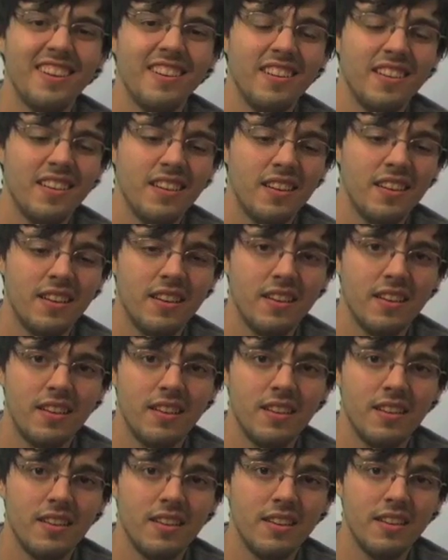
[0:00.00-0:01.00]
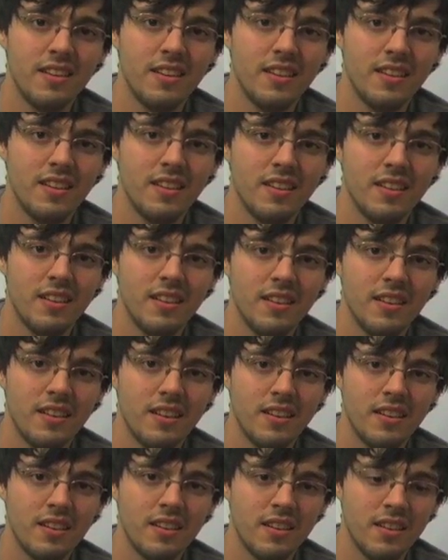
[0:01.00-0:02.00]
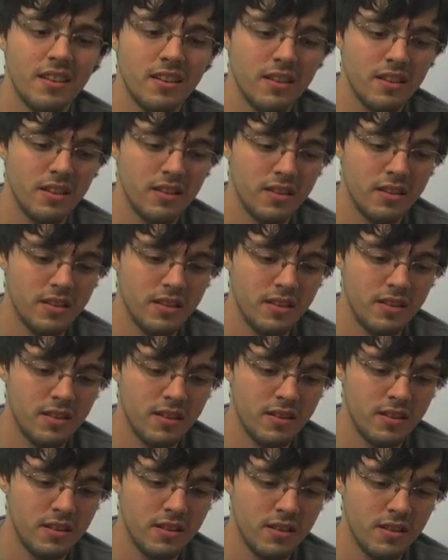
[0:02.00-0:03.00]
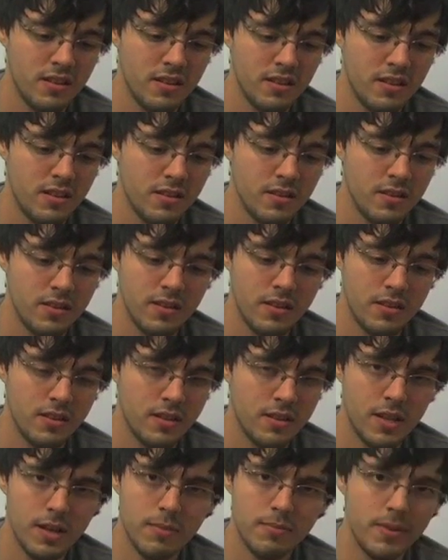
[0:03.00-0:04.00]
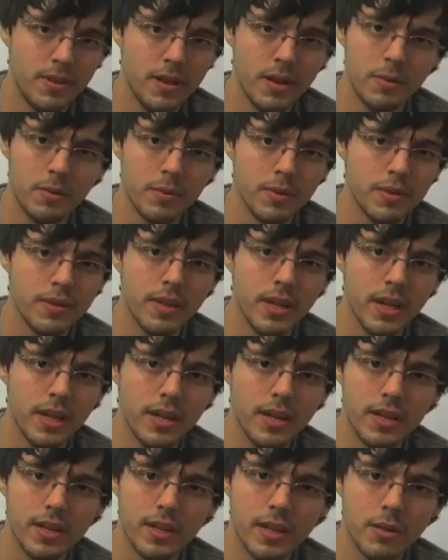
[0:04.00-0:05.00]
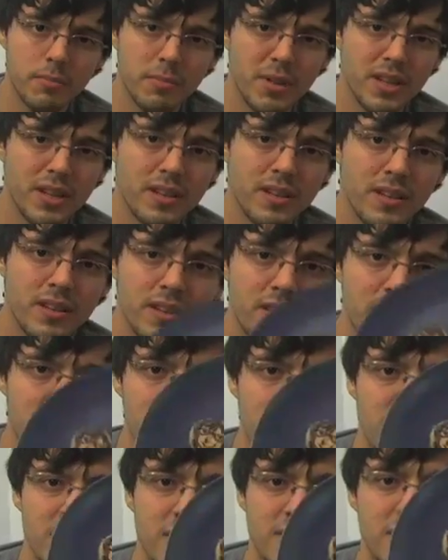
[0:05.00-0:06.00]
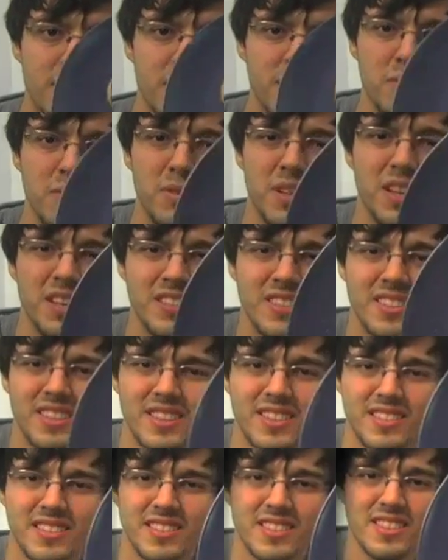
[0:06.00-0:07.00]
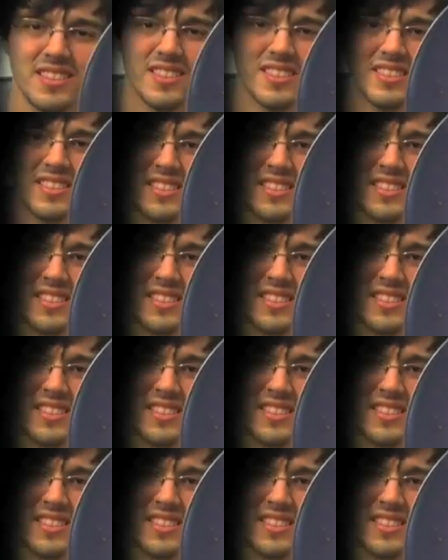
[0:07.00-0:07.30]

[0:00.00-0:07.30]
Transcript: Sorry, I tried to say that without laughing. I'm done with dating. I mean, who does this?